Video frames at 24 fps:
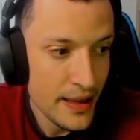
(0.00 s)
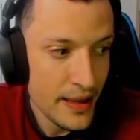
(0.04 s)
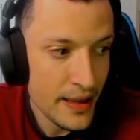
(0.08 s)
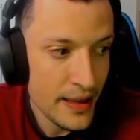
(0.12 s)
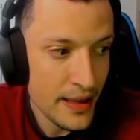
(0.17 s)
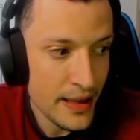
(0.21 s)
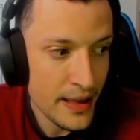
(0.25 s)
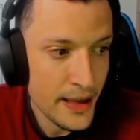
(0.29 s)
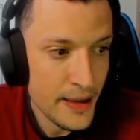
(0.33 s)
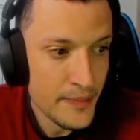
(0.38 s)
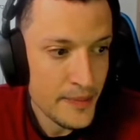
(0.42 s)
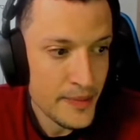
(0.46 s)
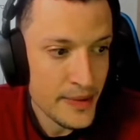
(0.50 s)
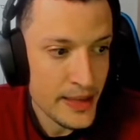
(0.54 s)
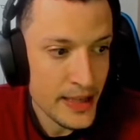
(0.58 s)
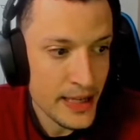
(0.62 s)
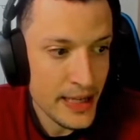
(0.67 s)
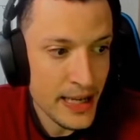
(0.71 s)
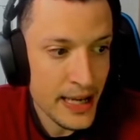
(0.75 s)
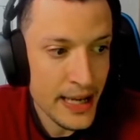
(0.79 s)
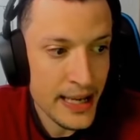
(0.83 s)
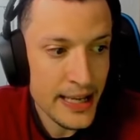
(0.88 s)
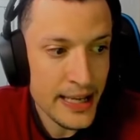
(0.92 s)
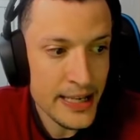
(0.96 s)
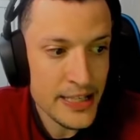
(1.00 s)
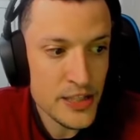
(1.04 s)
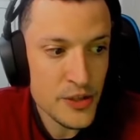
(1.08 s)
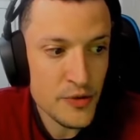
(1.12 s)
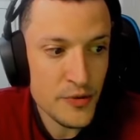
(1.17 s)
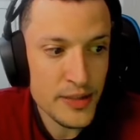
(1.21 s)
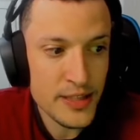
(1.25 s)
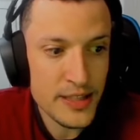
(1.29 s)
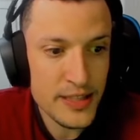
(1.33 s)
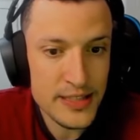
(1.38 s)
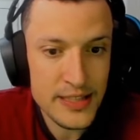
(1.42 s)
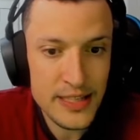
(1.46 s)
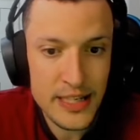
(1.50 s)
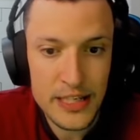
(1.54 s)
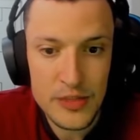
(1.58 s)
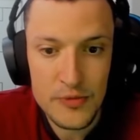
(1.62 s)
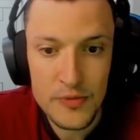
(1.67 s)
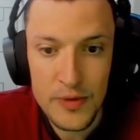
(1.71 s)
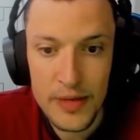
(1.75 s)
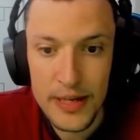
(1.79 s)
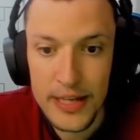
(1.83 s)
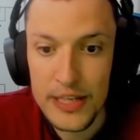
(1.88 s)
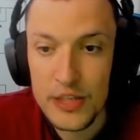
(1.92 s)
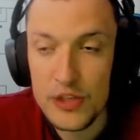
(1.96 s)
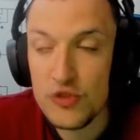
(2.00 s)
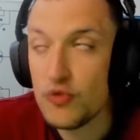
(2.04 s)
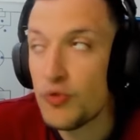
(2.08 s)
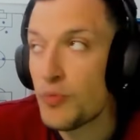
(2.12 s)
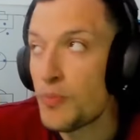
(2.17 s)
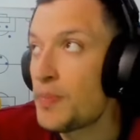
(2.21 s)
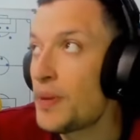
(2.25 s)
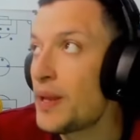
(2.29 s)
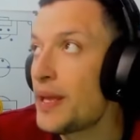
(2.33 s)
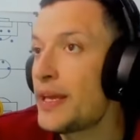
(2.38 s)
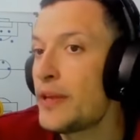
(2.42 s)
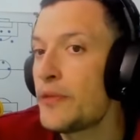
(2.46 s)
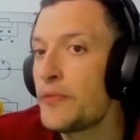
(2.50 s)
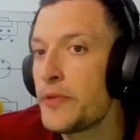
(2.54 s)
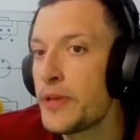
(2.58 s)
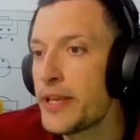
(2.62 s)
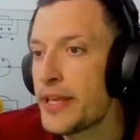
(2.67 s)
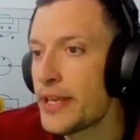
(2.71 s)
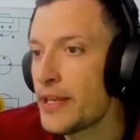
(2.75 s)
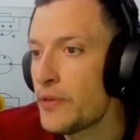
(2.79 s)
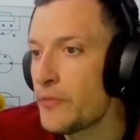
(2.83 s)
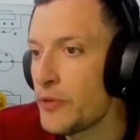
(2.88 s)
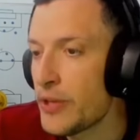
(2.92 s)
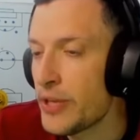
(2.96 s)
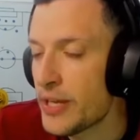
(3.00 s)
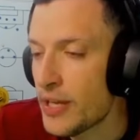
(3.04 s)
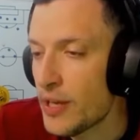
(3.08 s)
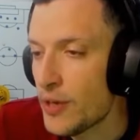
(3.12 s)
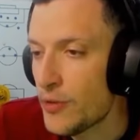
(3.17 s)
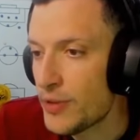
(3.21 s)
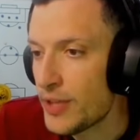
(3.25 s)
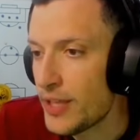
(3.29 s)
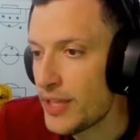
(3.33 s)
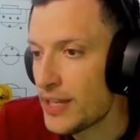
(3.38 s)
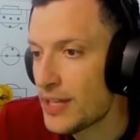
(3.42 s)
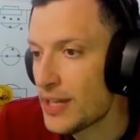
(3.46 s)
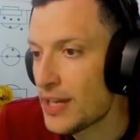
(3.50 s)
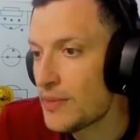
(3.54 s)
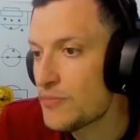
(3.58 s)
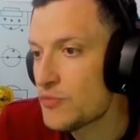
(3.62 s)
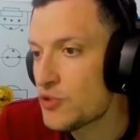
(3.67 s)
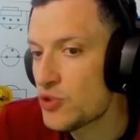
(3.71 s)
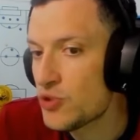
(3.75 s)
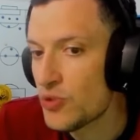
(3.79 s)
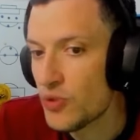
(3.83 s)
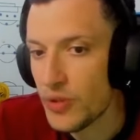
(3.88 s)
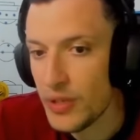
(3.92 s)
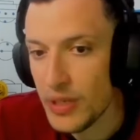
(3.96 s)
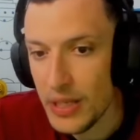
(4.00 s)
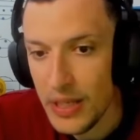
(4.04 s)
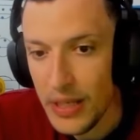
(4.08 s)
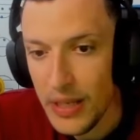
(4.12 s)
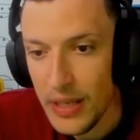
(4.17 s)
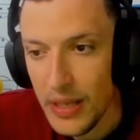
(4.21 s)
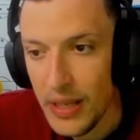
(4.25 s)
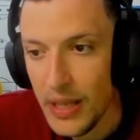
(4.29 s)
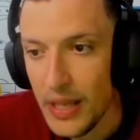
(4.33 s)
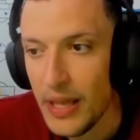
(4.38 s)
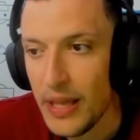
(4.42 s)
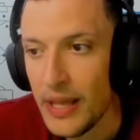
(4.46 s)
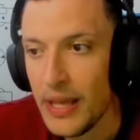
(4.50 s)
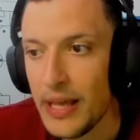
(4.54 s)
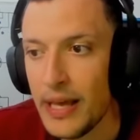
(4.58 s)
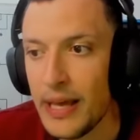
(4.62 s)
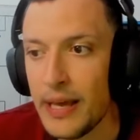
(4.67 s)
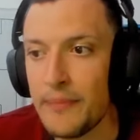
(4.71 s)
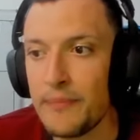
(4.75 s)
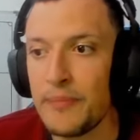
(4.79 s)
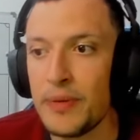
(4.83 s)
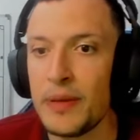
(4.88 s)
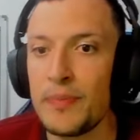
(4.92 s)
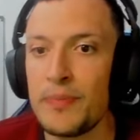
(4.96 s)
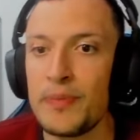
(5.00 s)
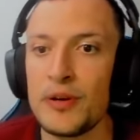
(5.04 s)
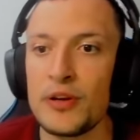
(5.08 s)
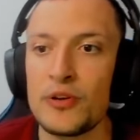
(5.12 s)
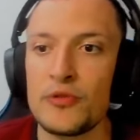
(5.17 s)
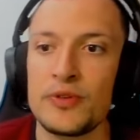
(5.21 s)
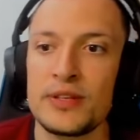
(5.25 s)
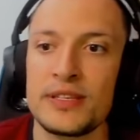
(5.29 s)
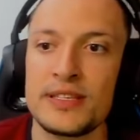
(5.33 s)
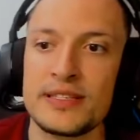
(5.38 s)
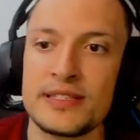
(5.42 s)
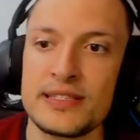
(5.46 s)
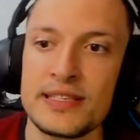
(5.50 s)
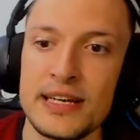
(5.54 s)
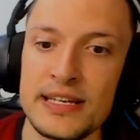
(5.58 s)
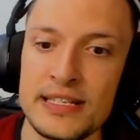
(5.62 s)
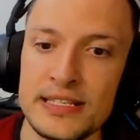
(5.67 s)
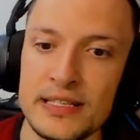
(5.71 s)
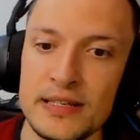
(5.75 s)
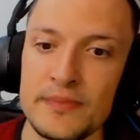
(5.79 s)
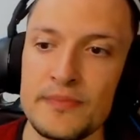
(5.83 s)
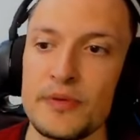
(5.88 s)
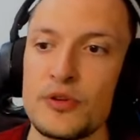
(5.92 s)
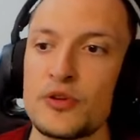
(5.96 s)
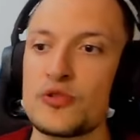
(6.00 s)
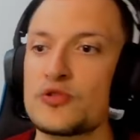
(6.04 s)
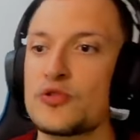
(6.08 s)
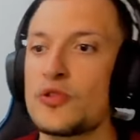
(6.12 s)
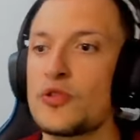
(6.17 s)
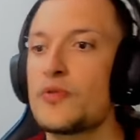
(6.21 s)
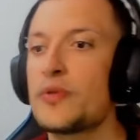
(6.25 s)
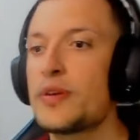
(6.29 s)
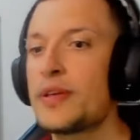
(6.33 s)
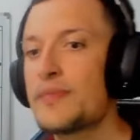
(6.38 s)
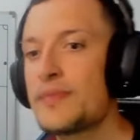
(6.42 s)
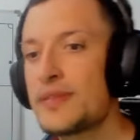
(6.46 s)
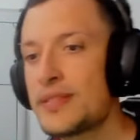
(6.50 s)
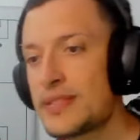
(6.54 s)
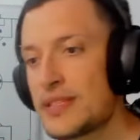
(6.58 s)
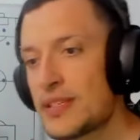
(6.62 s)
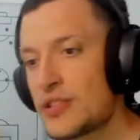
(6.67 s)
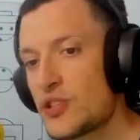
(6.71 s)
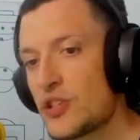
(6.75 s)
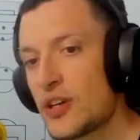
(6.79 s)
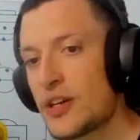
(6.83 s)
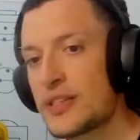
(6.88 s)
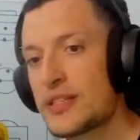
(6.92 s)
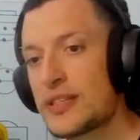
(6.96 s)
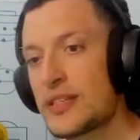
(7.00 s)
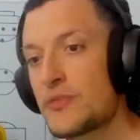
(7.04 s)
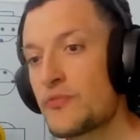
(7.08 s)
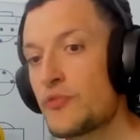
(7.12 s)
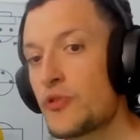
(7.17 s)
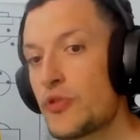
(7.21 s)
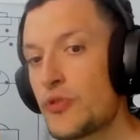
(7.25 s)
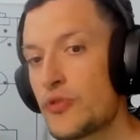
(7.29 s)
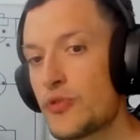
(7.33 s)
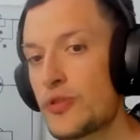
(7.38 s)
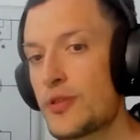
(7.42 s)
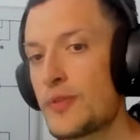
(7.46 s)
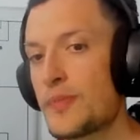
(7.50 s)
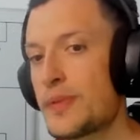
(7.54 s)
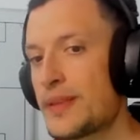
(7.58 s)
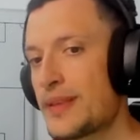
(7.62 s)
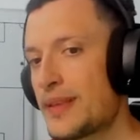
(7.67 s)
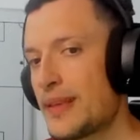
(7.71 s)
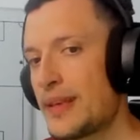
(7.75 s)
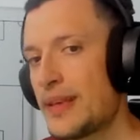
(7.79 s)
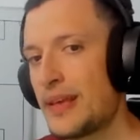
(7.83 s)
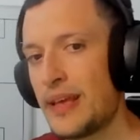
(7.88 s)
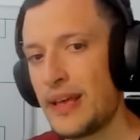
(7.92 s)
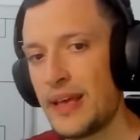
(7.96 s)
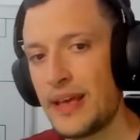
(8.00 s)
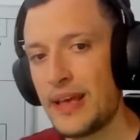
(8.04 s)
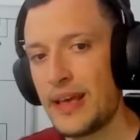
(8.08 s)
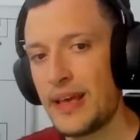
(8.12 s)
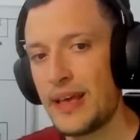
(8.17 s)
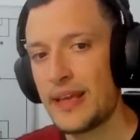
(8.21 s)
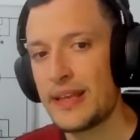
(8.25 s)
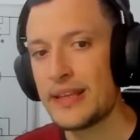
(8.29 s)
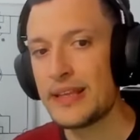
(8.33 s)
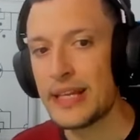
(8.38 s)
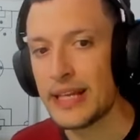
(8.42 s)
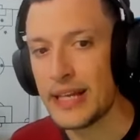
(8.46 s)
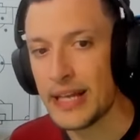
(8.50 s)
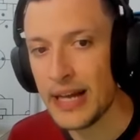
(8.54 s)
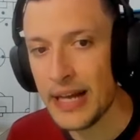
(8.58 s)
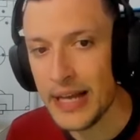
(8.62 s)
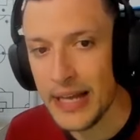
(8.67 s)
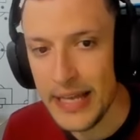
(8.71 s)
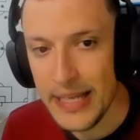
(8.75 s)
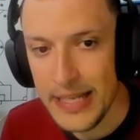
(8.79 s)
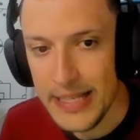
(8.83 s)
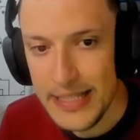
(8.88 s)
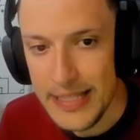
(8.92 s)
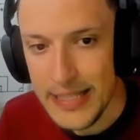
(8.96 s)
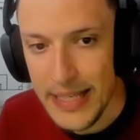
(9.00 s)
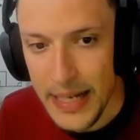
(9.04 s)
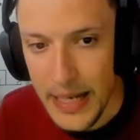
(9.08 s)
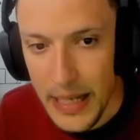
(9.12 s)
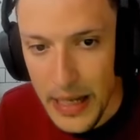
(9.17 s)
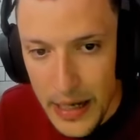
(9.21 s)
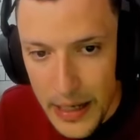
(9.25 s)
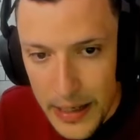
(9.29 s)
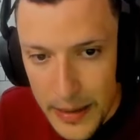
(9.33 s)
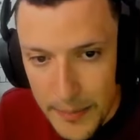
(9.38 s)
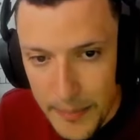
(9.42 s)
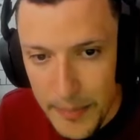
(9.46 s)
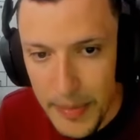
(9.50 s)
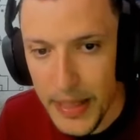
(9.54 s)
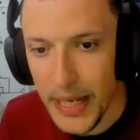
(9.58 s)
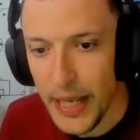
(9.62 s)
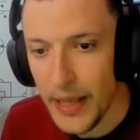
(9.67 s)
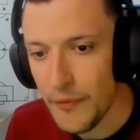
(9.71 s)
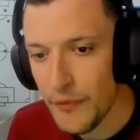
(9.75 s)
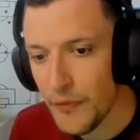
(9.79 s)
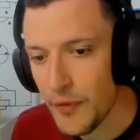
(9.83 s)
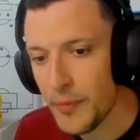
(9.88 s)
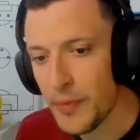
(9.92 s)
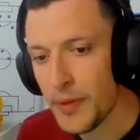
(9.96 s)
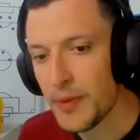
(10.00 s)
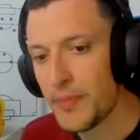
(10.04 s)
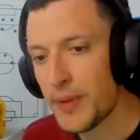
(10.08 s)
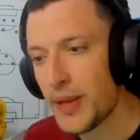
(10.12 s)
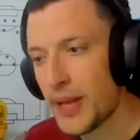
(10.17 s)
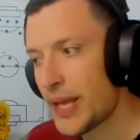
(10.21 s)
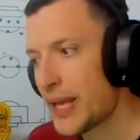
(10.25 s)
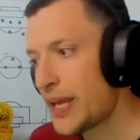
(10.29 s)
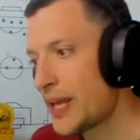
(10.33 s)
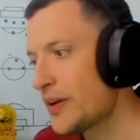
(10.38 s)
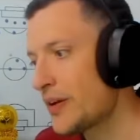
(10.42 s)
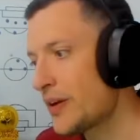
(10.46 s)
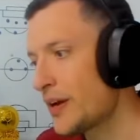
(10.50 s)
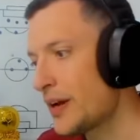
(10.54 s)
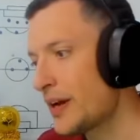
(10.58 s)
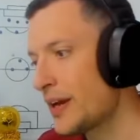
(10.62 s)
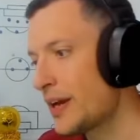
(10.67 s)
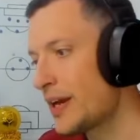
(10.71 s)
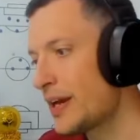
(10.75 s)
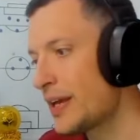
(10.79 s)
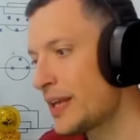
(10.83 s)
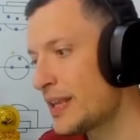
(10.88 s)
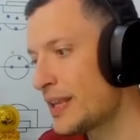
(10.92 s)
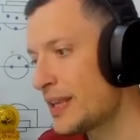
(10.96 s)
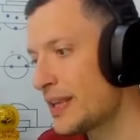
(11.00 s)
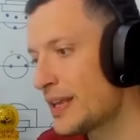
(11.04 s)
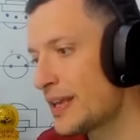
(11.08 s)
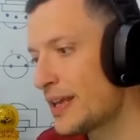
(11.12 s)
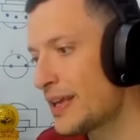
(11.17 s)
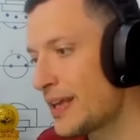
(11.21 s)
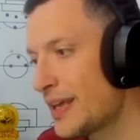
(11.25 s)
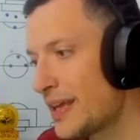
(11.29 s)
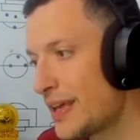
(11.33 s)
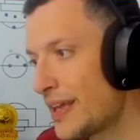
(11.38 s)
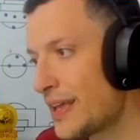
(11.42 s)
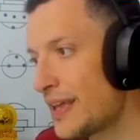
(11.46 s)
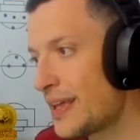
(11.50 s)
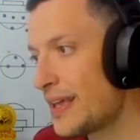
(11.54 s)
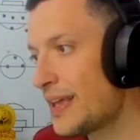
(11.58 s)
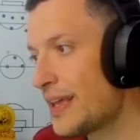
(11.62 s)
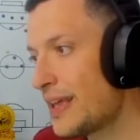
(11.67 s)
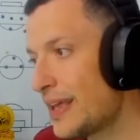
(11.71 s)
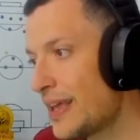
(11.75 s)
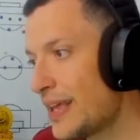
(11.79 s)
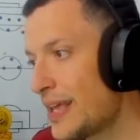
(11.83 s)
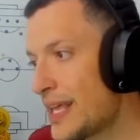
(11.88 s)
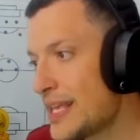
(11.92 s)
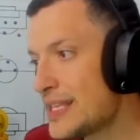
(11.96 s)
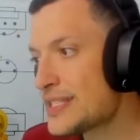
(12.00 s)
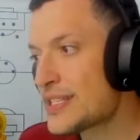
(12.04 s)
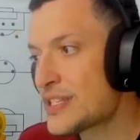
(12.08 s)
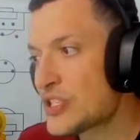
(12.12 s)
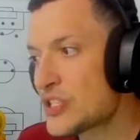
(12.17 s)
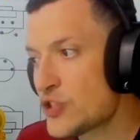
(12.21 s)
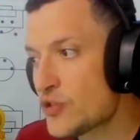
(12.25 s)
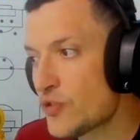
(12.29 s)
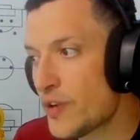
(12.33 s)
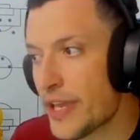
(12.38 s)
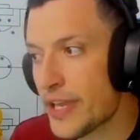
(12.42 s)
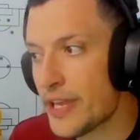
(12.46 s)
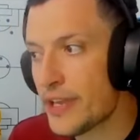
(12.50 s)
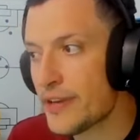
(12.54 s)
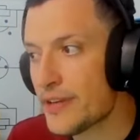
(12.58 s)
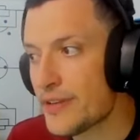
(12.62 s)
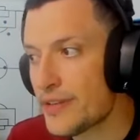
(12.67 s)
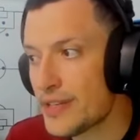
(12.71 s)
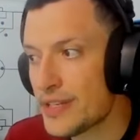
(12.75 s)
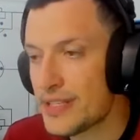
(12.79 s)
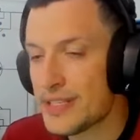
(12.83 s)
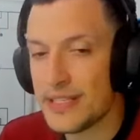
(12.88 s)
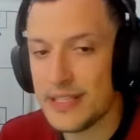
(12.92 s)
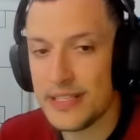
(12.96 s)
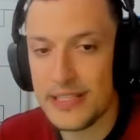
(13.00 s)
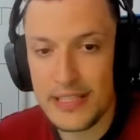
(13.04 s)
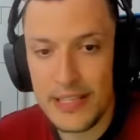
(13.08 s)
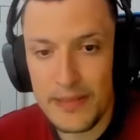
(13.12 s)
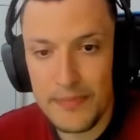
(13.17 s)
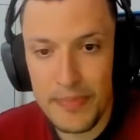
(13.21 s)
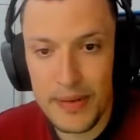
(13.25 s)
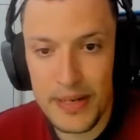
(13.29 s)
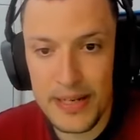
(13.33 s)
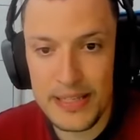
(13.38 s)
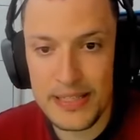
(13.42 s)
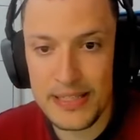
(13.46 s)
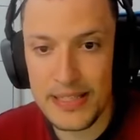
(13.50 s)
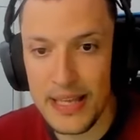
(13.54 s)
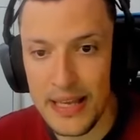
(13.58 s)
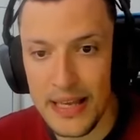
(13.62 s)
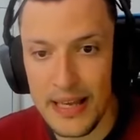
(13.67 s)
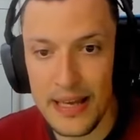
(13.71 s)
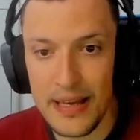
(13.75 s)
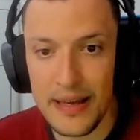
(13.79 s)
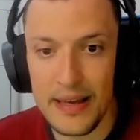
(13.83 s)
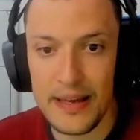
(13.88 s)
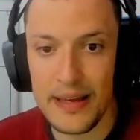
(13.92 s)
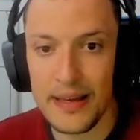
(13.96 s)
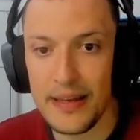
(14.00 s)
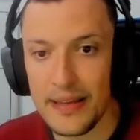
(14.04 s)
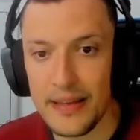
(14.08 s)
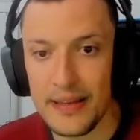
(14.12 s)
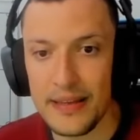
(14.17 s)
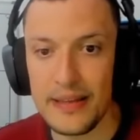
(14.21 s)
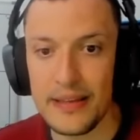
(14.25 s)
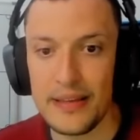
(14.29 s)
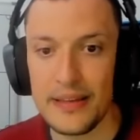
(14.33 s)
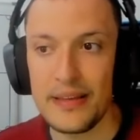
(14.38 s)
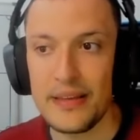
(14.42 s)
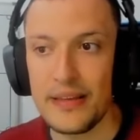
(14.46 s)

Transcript: The guy gets criticized when he's not playing week in, week out. He comes on and people criticize him because, oh, he missed the chance and whatnot. But the guy is an unbelievable player and he's a striker. It's as simple as that.